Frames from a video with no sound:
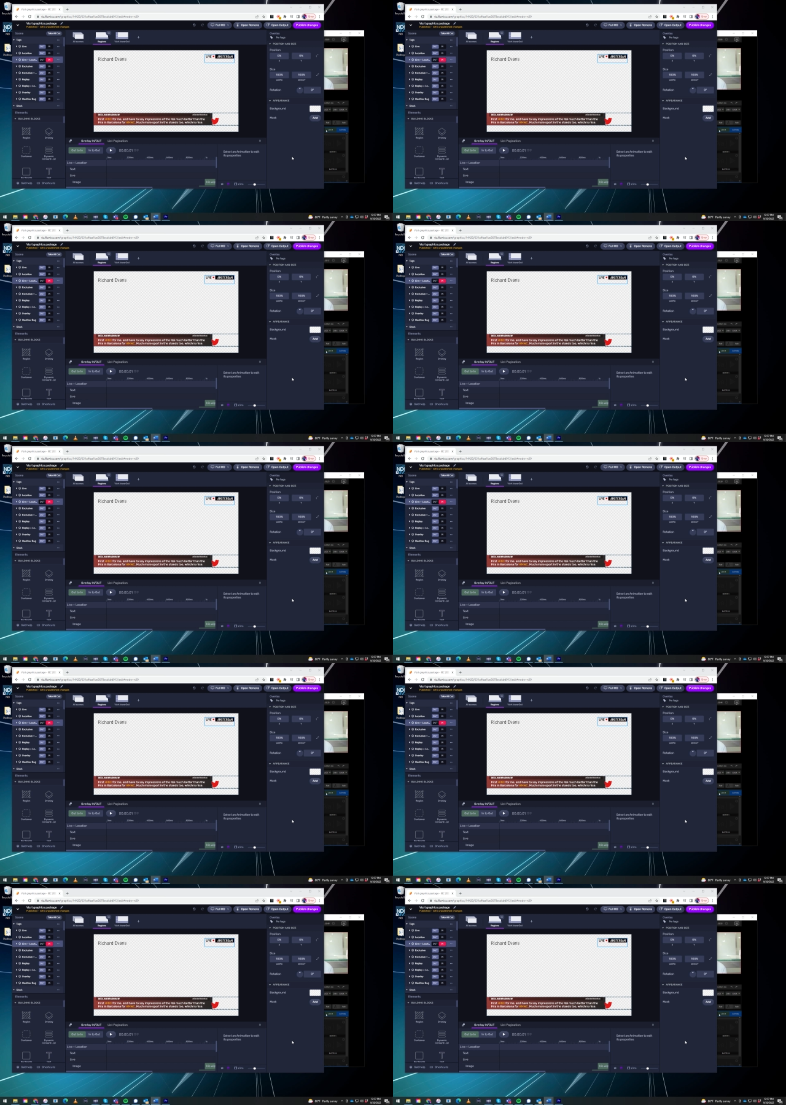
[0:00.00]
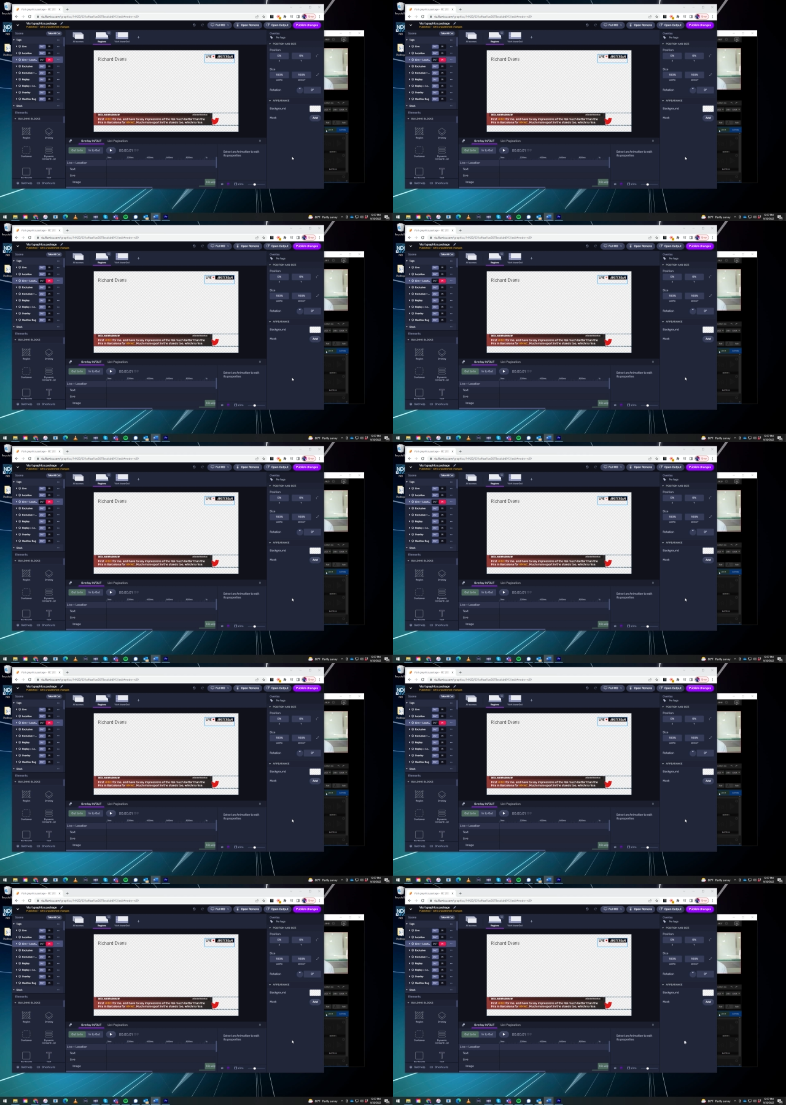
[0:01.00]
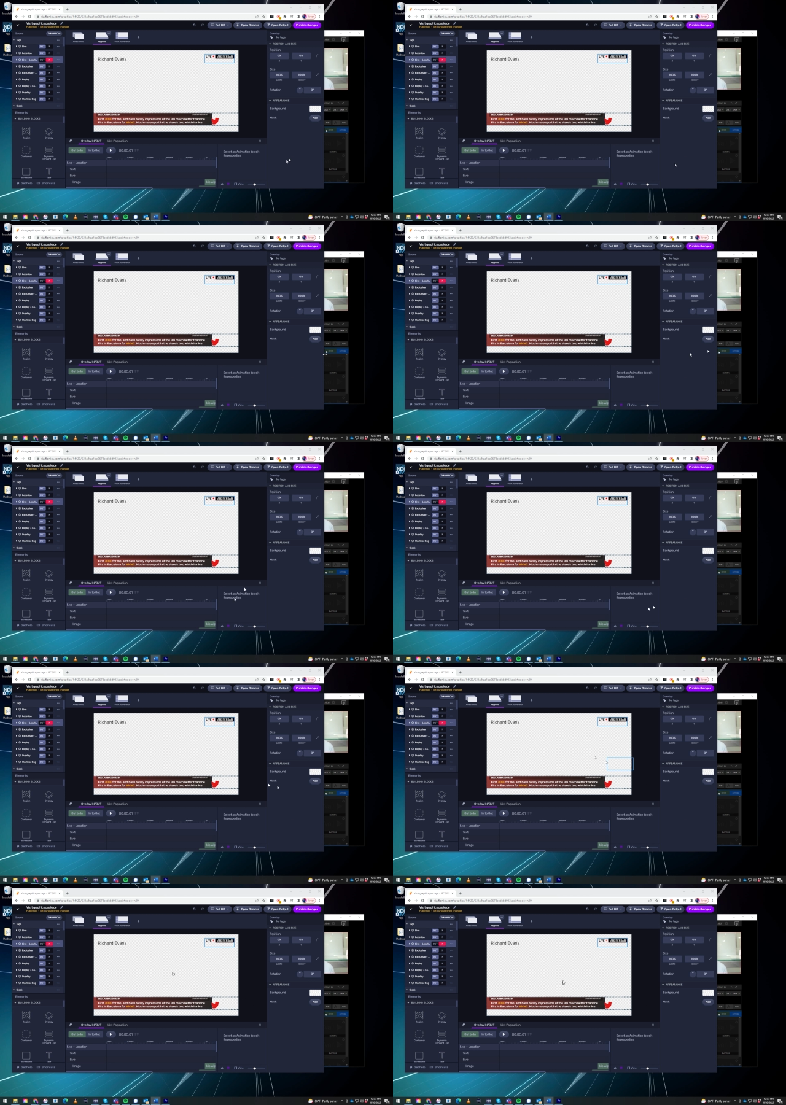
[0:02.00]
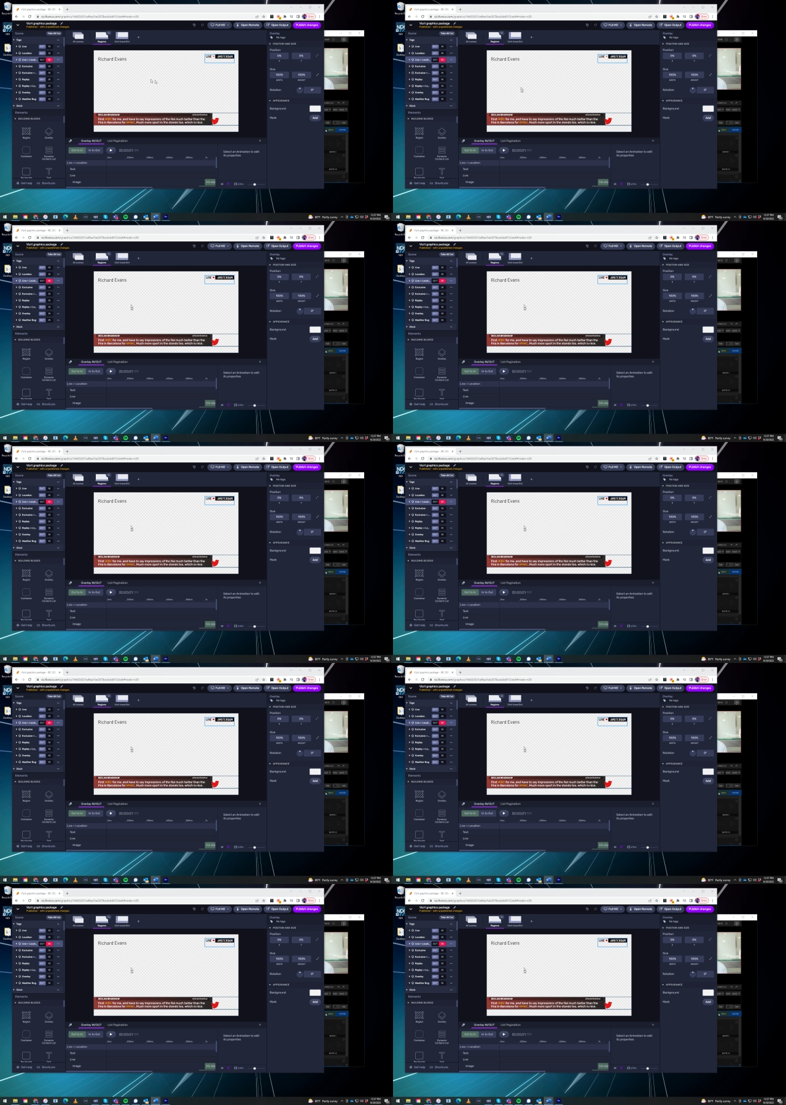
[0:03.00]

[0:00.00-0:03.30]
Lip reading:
(no speaker visible)